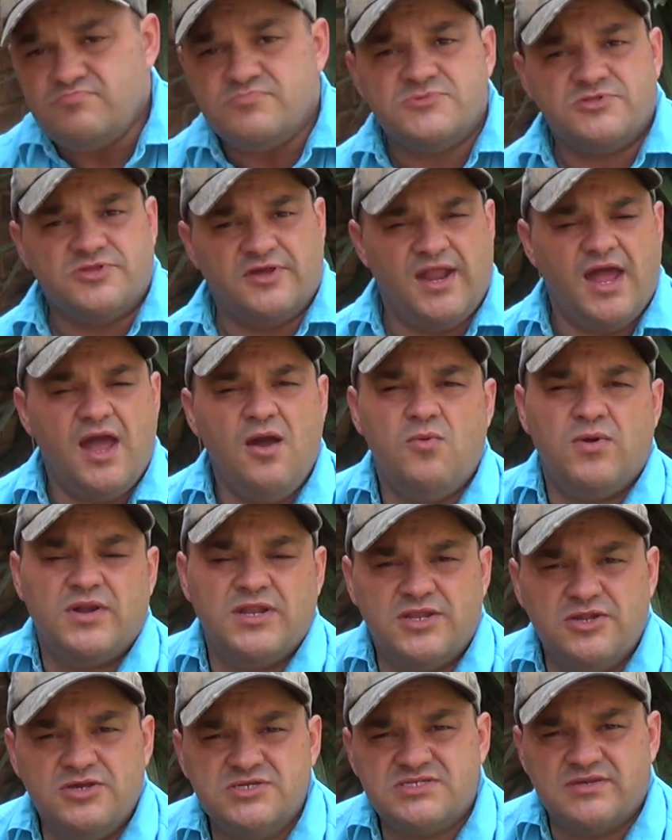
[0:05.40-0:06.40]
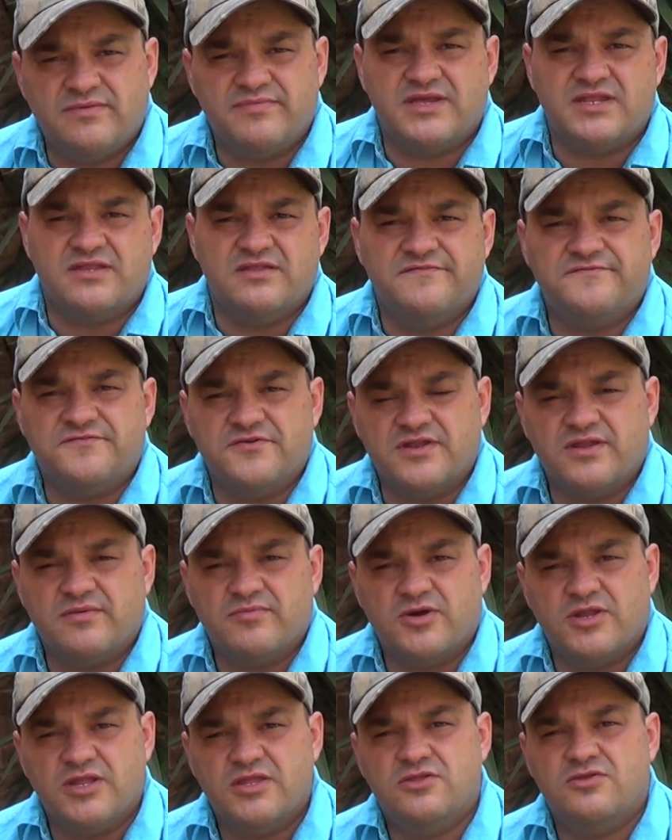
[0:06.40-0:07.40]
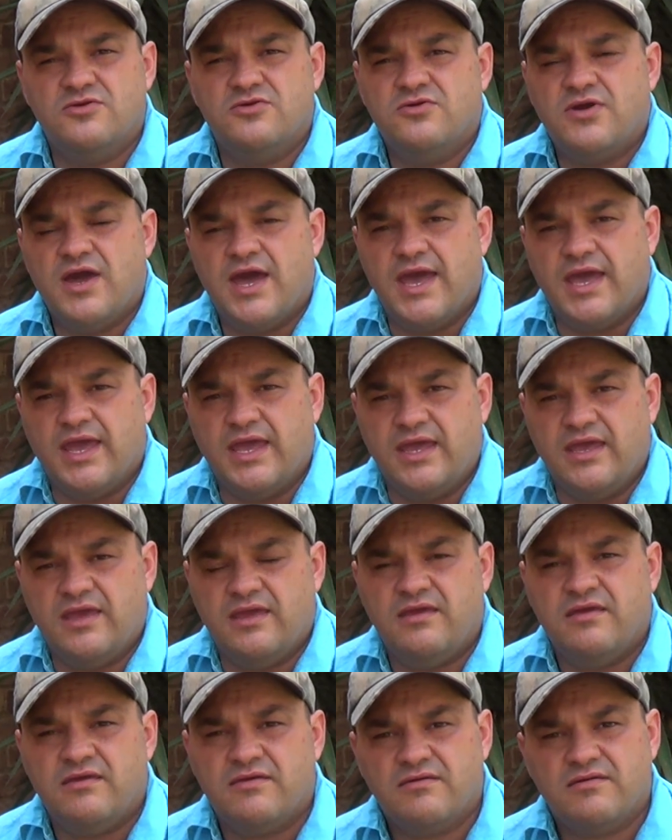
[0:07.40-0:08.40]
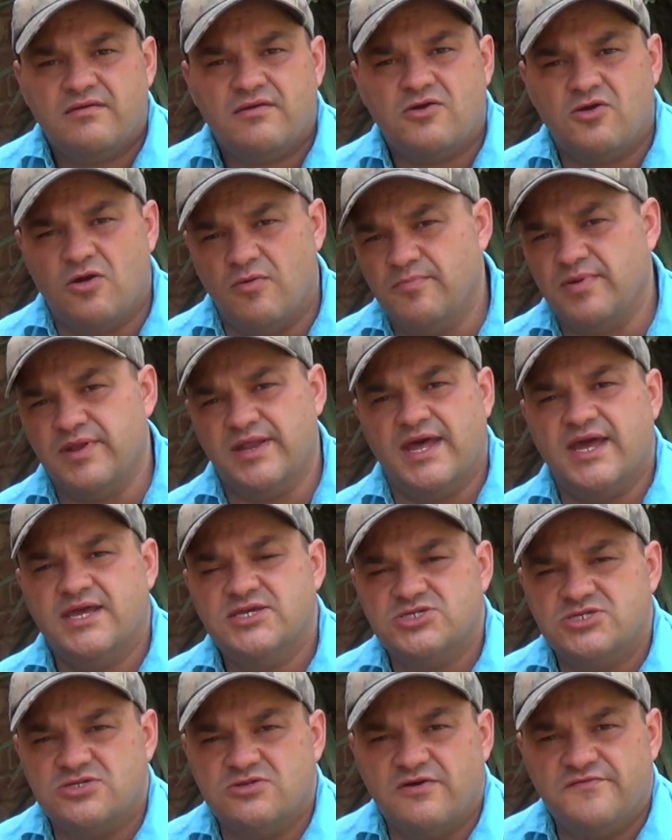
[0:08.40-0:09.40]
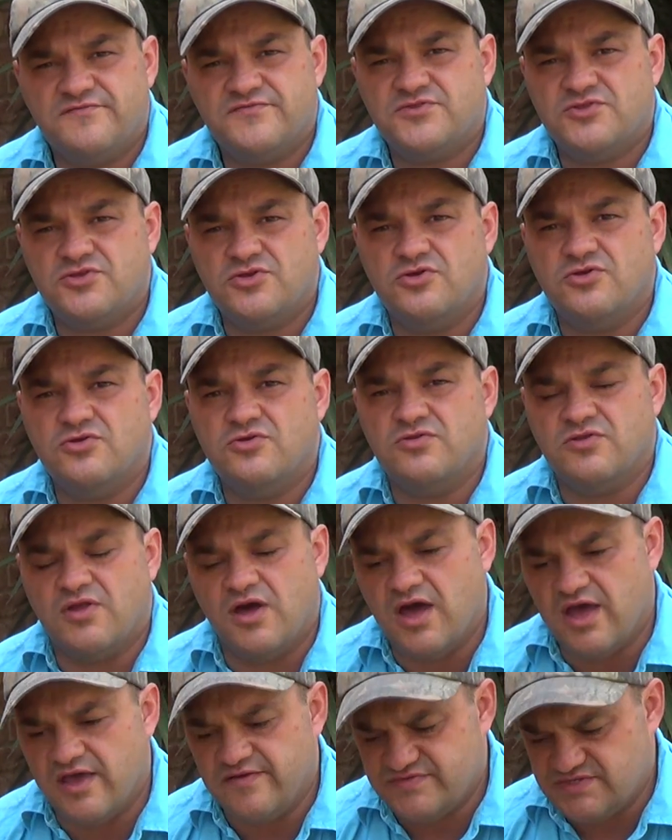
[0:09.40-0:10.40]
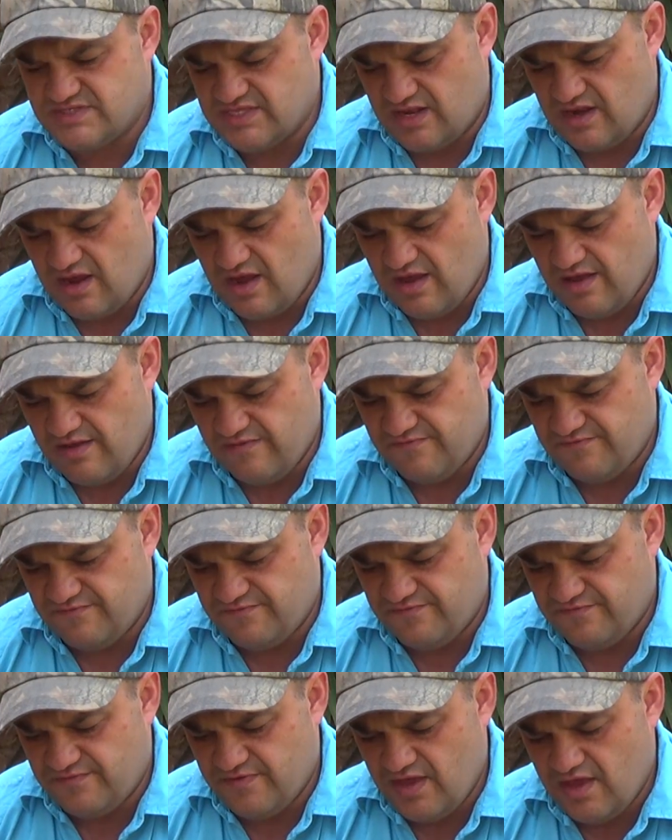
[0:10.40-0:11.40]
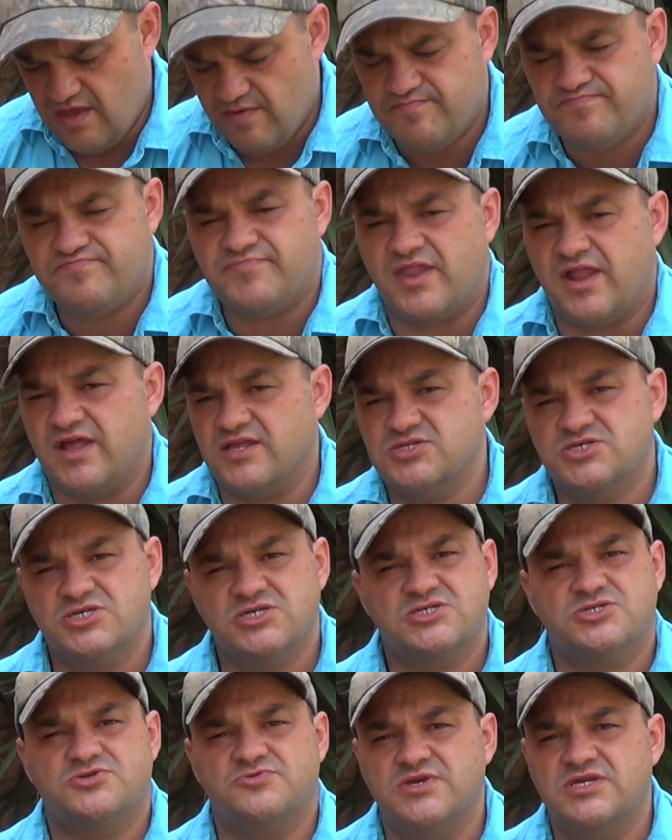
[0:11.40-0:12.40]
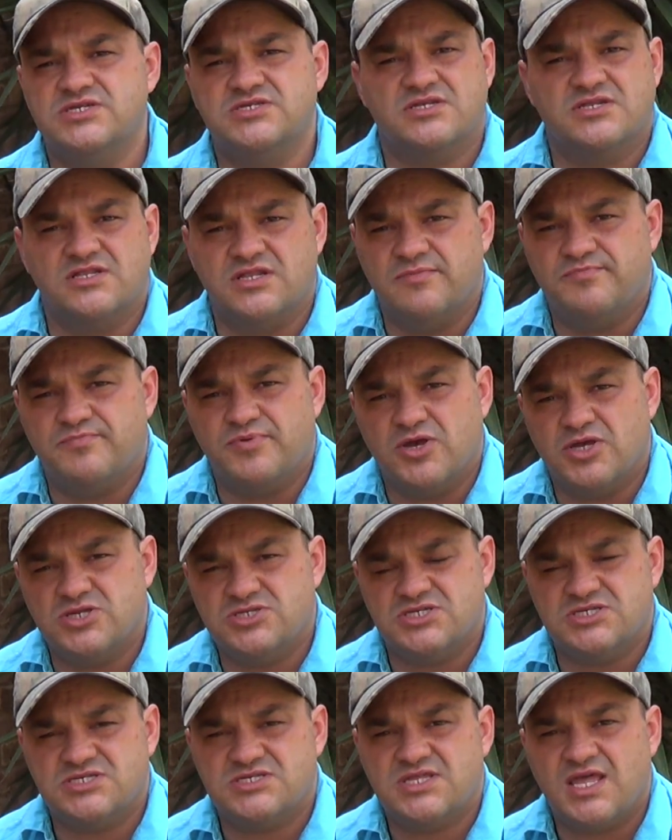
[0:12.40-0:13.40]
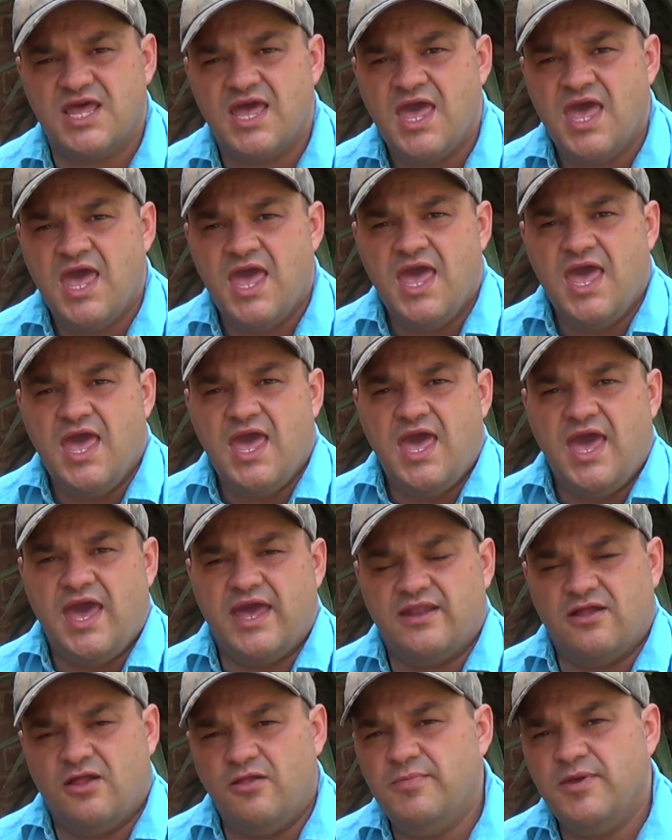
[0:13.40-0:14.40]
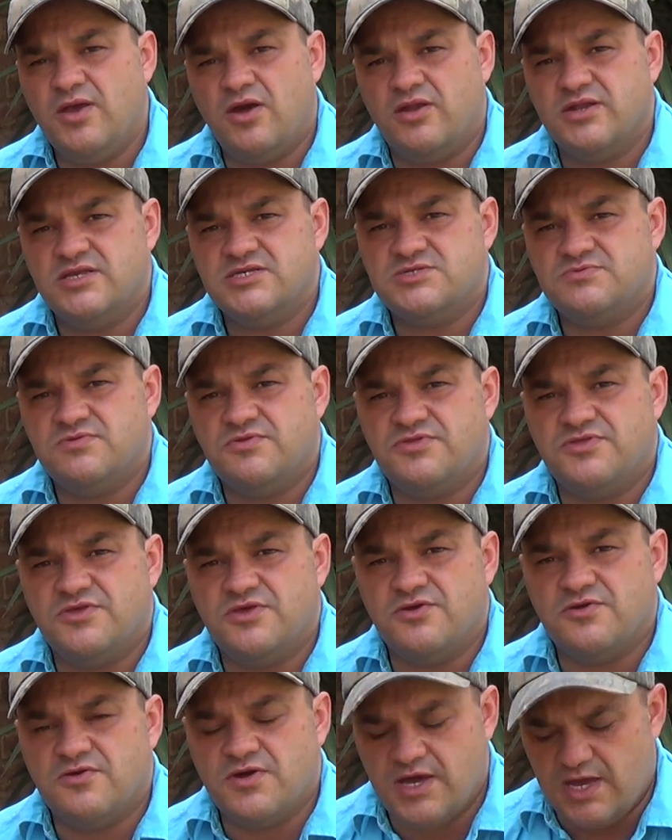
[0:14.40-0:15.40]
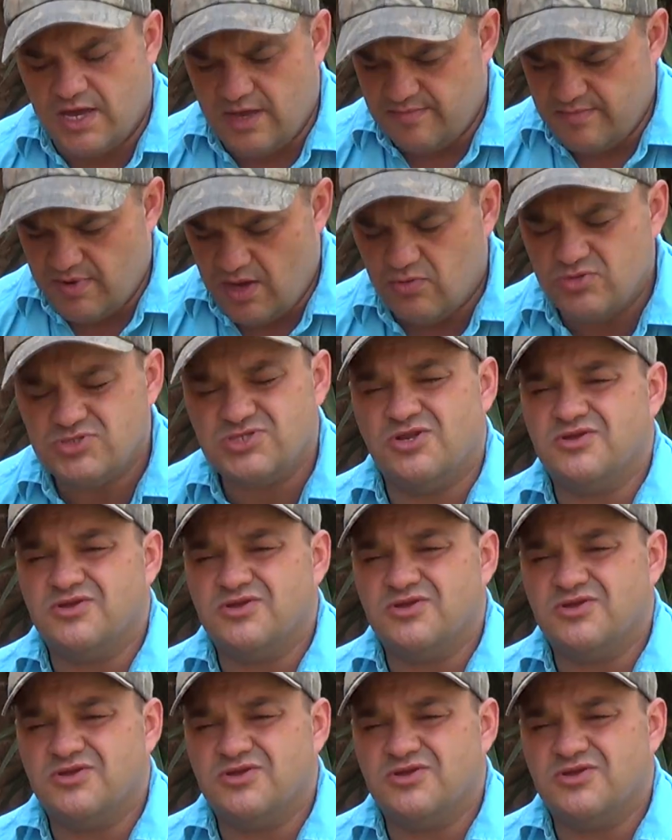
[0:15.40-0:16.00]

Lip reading: Today I want to do something different. I'm going to do a combination of two knives that I just recently purchased. And I'll be honest with you, I was